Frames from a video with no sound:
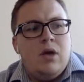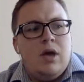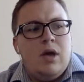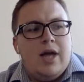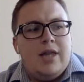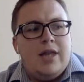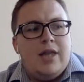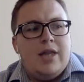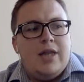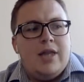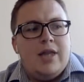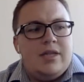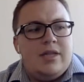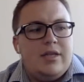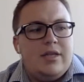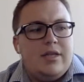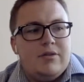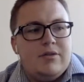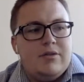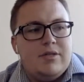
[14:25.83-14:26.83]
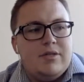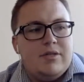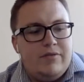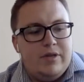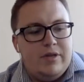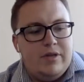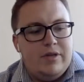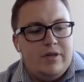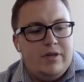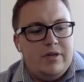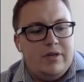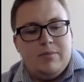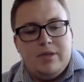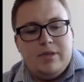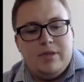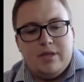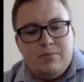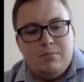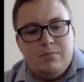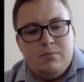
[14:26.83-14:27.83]
I think that there's definitely something
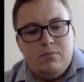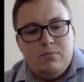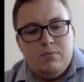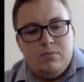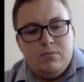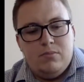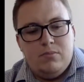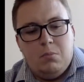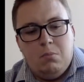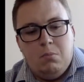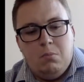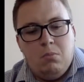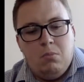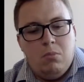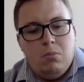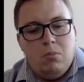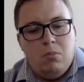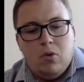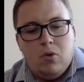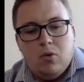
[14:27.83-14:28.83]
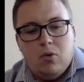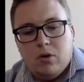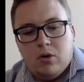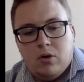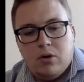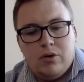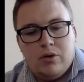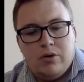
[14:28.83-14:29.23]
that more.